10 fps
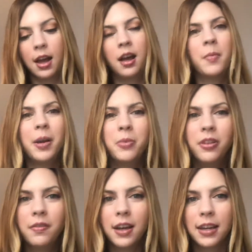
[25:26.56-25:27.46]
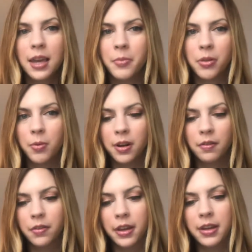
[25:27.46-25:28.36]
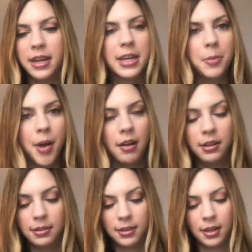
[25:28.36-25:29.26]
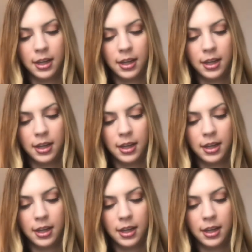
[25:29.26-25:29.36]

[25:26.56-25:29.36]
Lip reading: I believe that came with one of the Naked palettes.